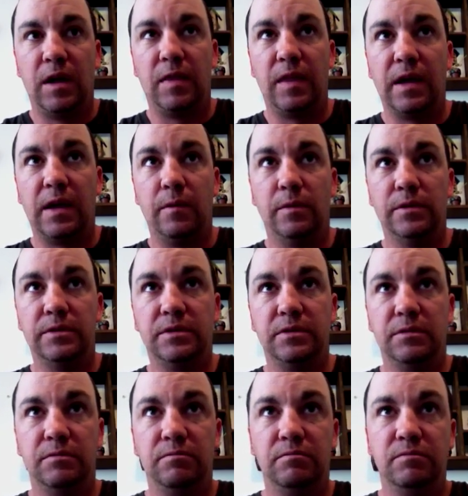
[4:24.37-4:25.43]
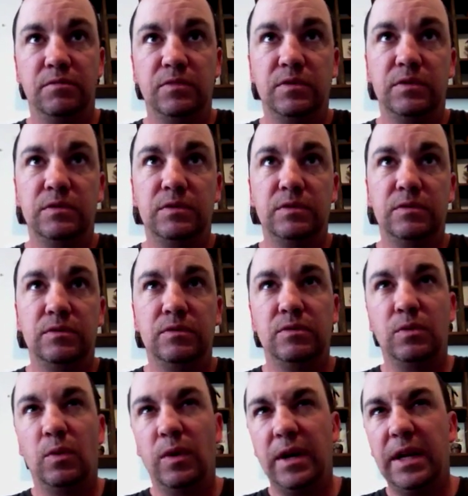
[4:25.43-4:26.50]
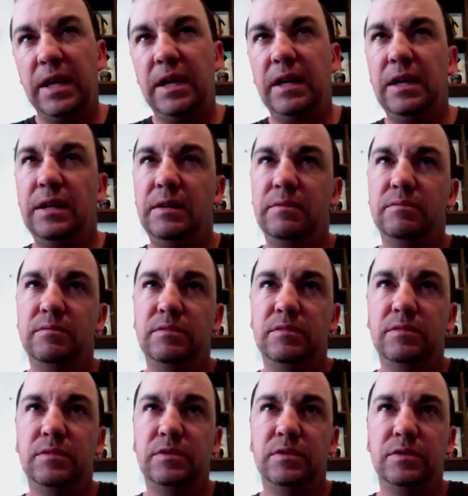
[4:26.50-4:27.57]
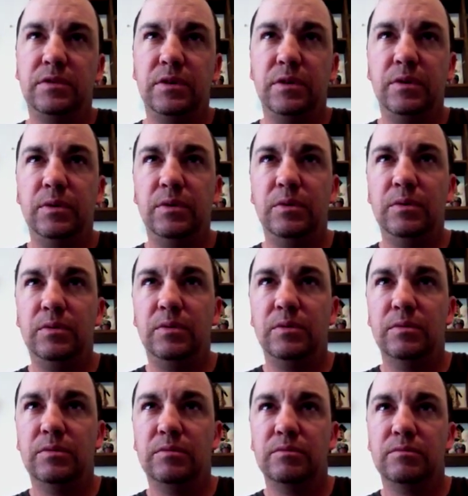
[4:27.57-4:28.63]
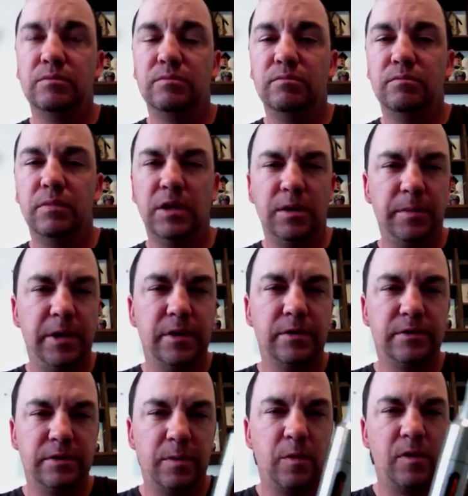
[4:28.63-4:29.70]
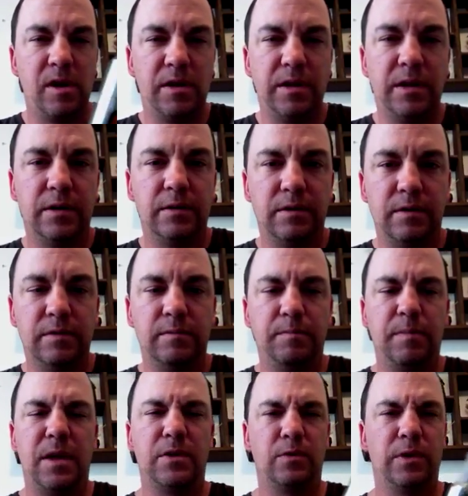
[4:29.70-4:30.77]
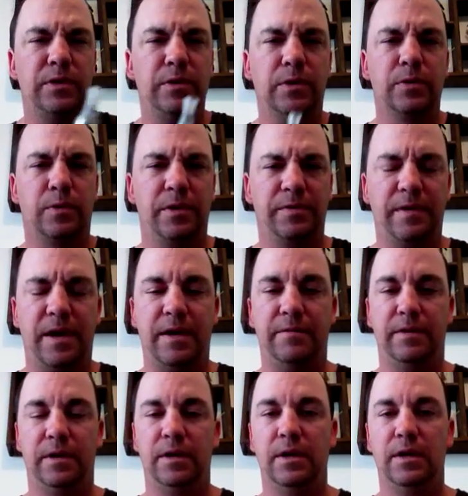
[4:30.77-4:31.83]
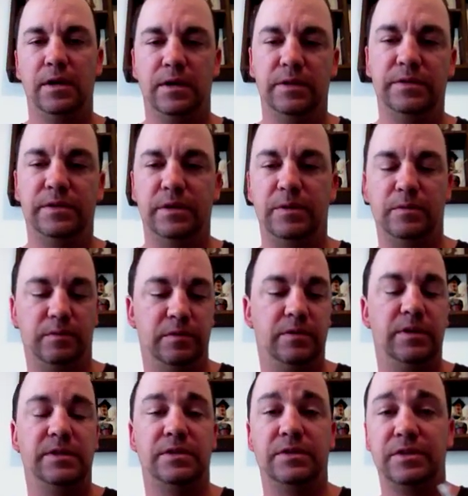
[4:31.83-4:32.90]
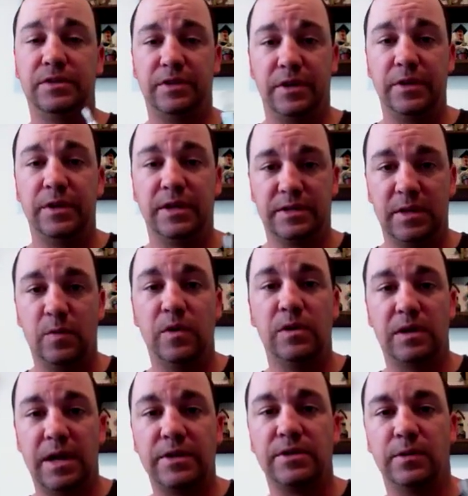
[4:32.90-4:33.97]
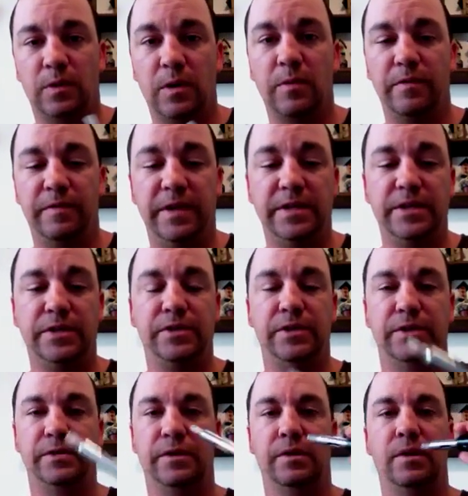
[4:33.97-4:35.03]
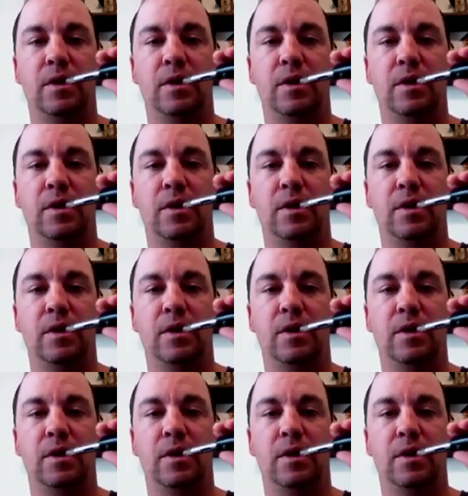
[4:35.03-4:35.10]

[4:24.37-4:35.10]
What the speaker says: think it was 22 millimeters, somewhere around there, about 22 or 25. So this is just to show you guys it will actually work with VG juice.